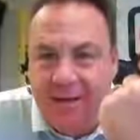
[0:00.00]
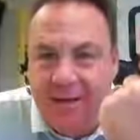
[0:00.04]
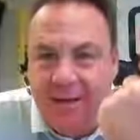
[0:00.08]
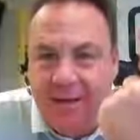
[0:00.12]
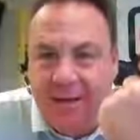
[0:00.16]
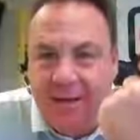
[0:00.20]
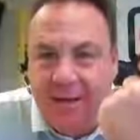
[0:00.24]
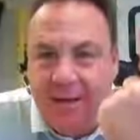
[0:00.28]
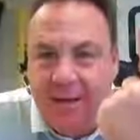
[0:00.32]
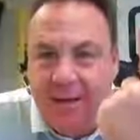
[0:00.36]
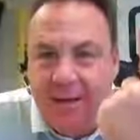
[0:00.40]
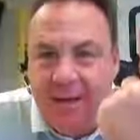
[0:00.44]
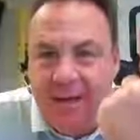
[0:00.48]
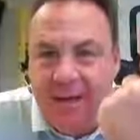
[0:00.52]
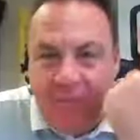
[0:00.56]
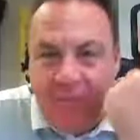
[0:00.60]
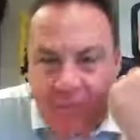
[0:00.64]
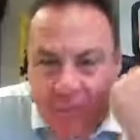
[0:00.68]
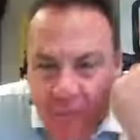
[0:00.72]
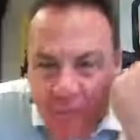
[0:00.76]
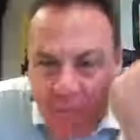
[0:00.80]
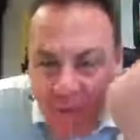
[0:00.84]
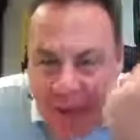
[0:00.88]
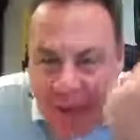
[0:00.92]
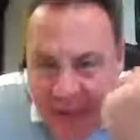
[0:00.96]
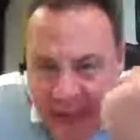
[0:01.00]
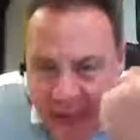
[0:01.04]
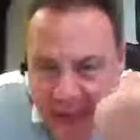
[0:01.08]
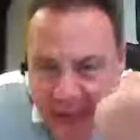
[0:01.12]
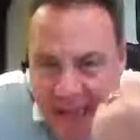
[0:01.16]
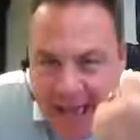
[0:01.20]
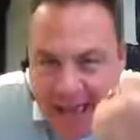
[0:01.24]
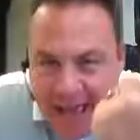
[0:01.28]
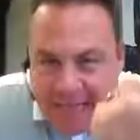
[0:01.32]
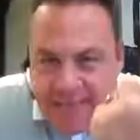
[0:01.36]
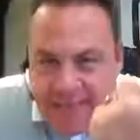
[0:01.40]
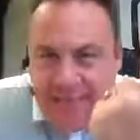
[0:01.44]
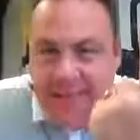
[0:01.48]
Mm-hmm. If you
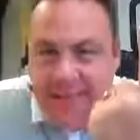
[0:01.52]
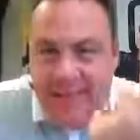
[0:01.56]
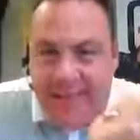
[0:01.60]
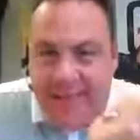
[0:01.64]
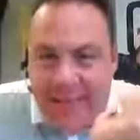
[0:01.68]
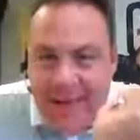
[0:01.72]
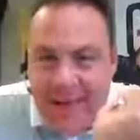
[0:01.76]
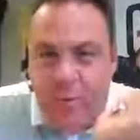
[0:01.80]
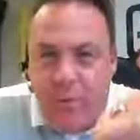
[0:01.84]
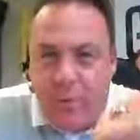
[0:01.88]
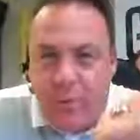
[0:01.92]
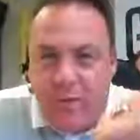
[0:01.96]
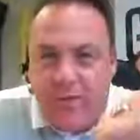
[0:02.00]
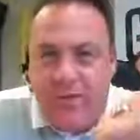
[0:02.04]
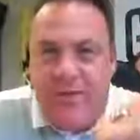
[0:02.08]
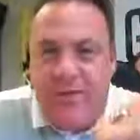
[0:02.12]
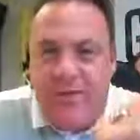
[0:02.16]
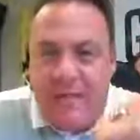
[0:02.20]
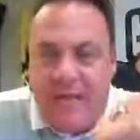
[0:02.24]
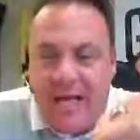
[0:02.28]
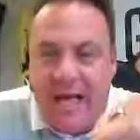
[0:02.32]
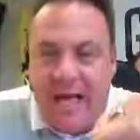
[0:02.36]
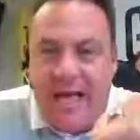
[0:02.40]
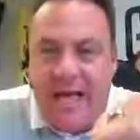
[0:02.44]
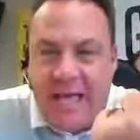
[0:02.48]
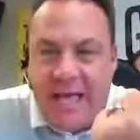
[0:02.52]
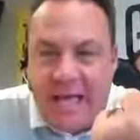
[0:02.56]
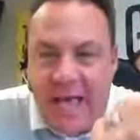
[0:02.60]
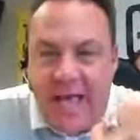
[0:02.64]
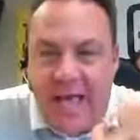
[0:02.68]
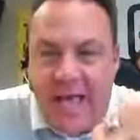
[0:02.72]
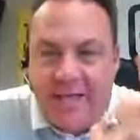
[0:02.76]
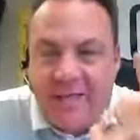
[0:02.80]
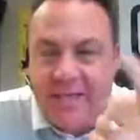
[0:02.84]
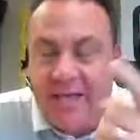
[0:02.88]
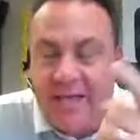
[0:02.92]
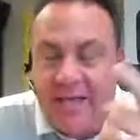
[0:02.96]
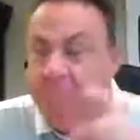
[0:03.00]
ask, they will say
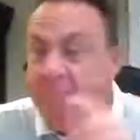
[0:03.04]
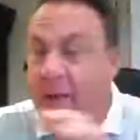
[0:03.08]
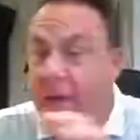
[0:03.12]
yes.